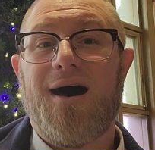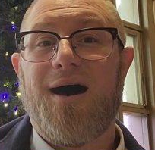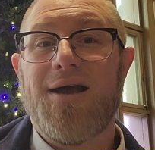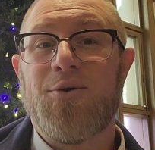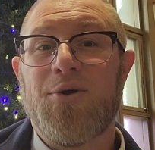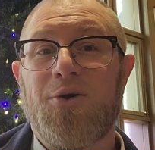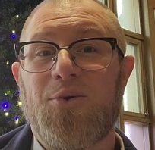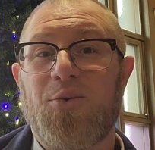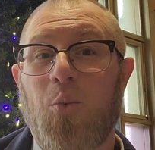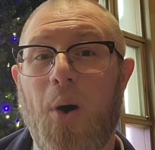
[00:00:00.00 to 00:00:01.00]
I don't
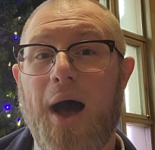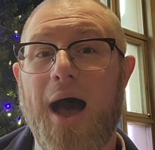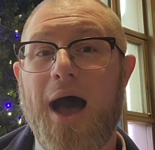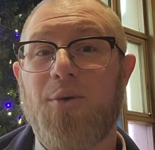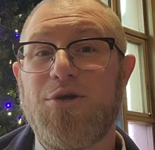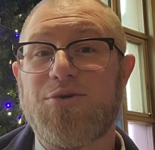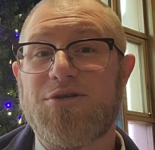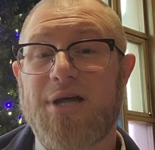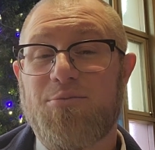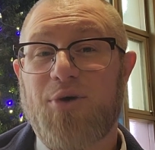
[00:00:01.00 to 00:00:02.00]
know how you
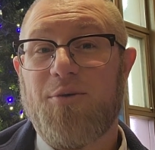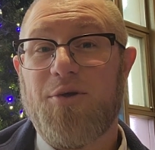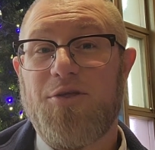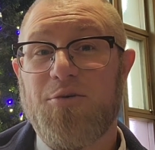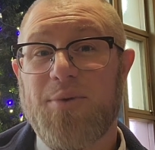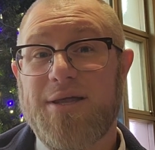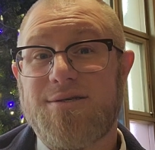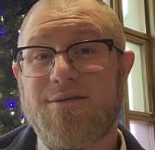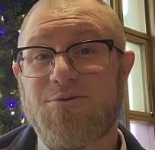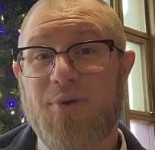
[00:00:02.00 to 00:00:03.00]
celebrate with your
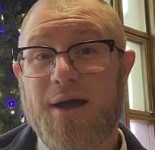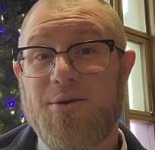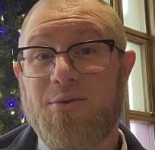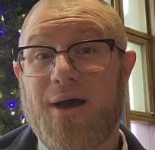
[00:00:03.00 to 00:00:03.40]
wreaths, right?